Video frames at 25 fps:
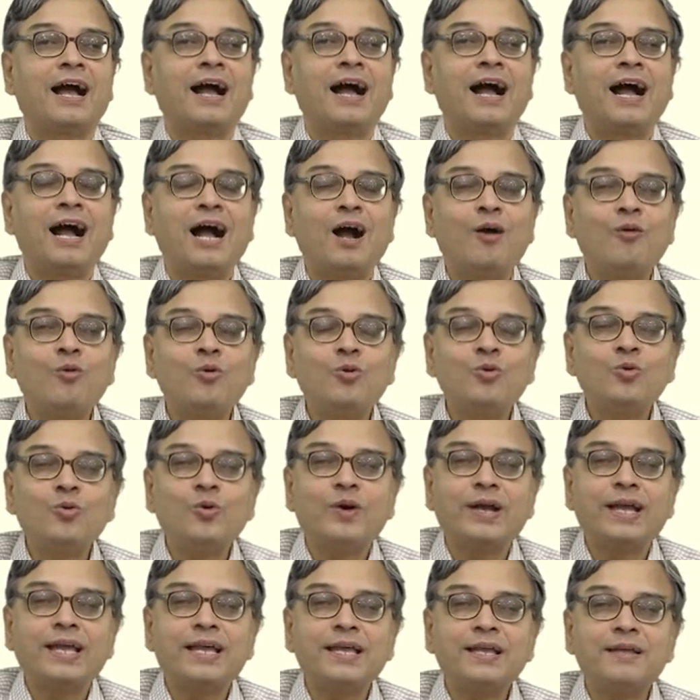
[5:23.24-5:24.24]
how do
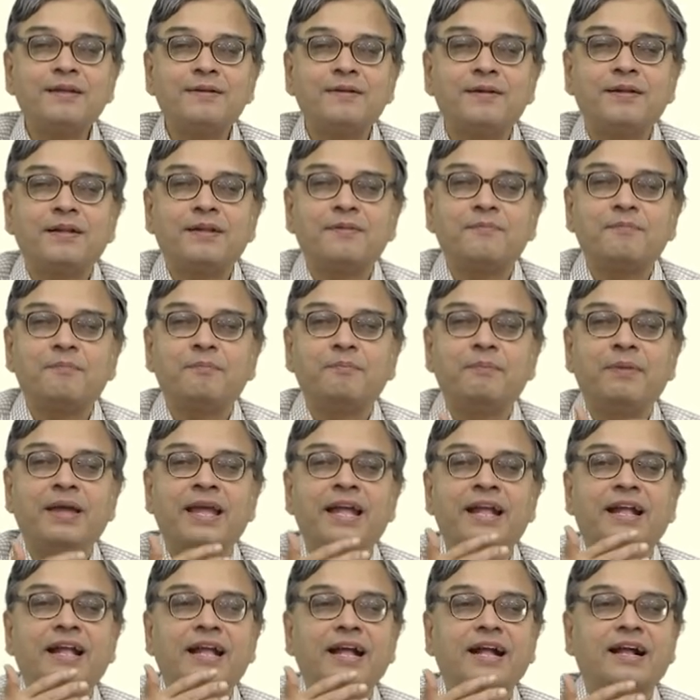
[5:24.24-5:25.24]
I
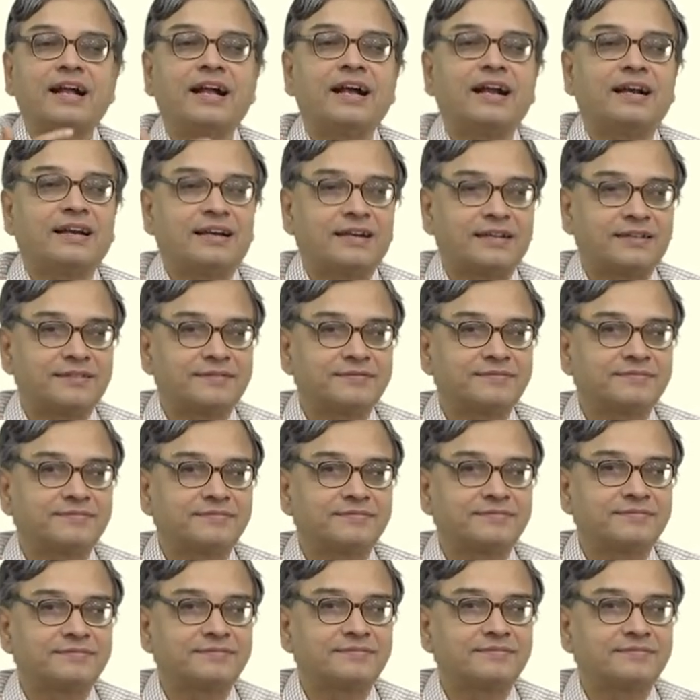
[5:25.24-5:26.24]
make a cut?
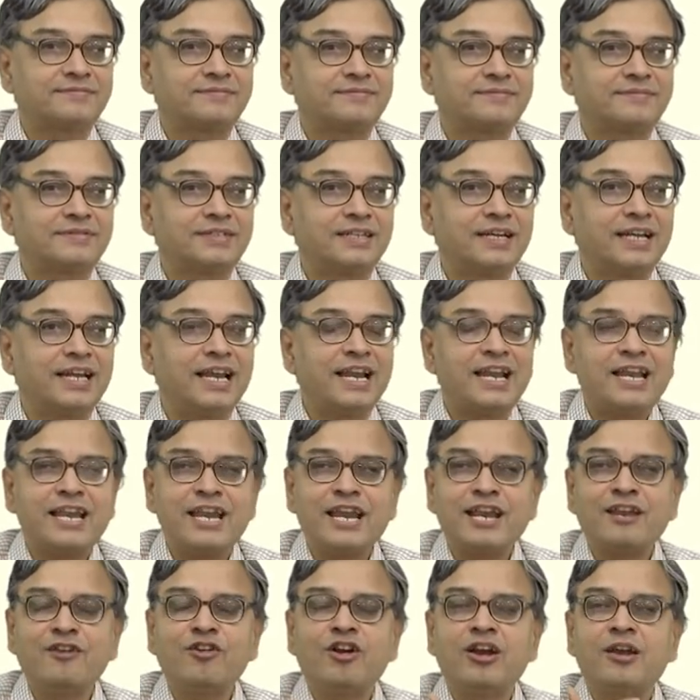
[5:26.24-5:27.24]
It
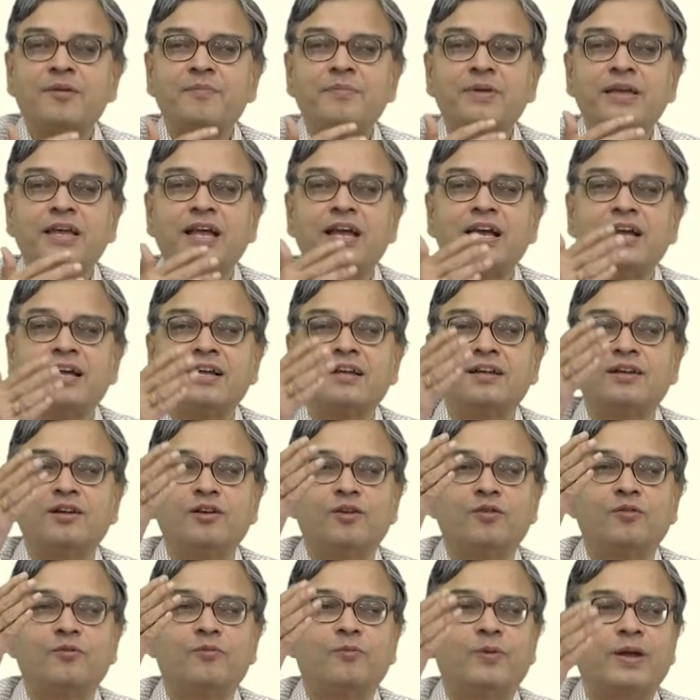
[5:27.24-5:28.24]
need not be a
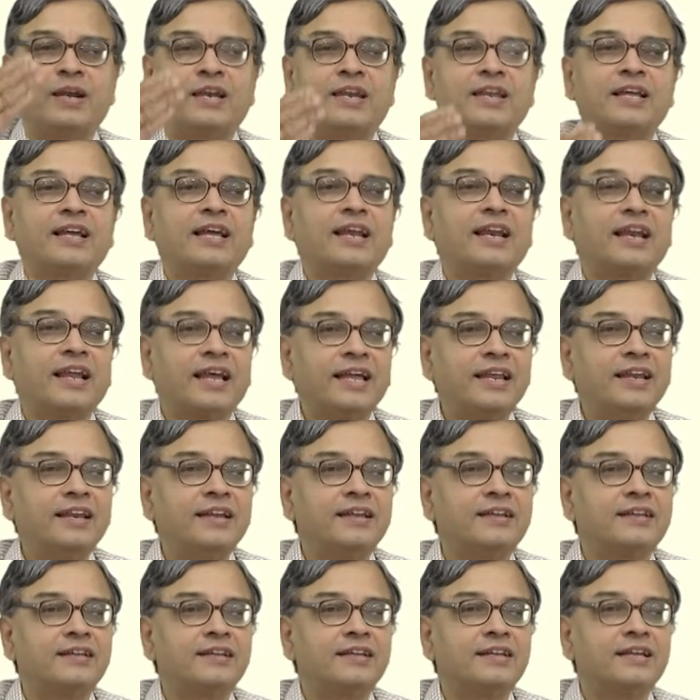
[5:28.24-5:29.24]
vertical line,
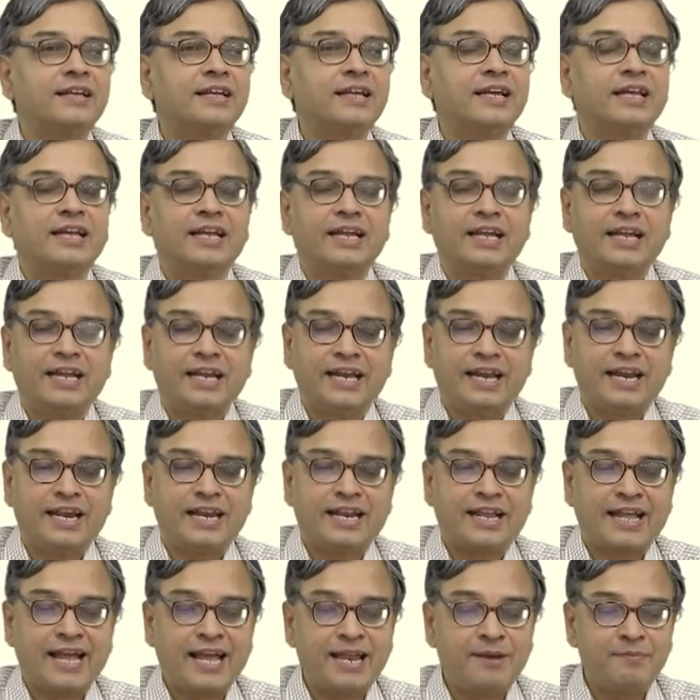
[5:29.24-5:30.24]

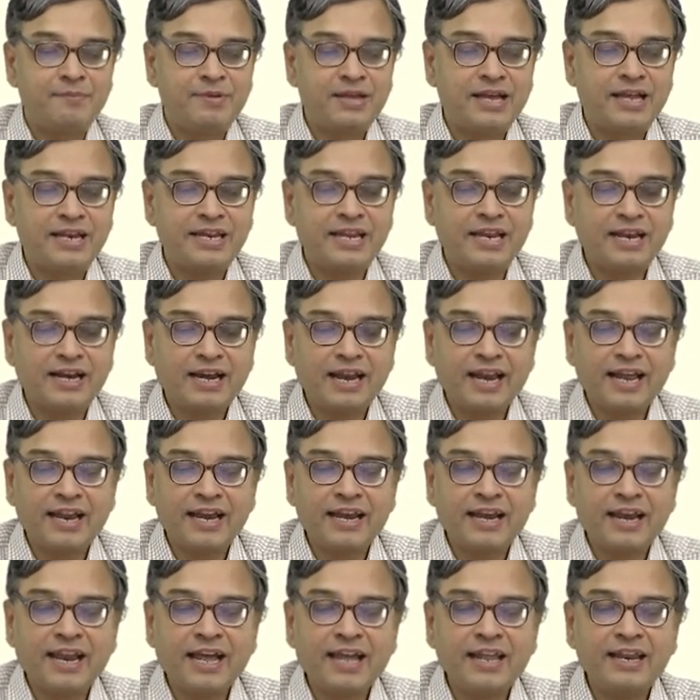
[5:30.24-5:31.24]
it can be an
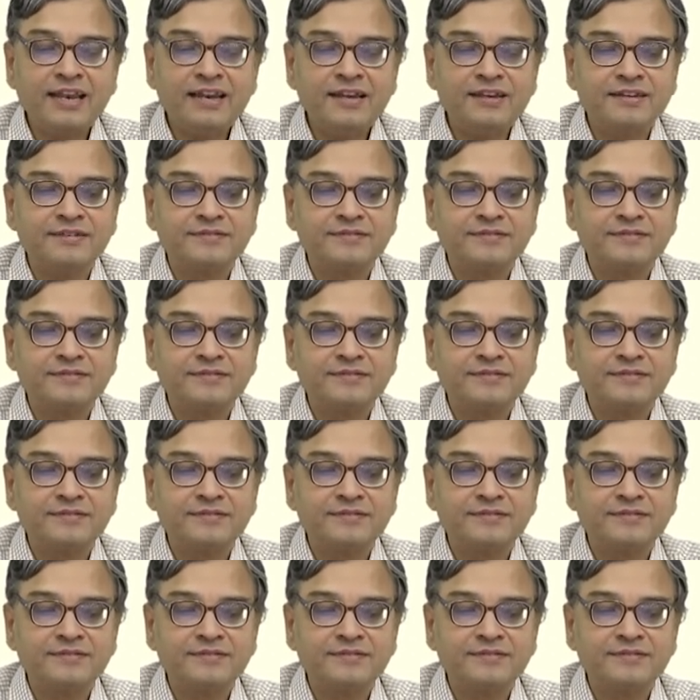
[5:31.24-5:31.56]
inclined line.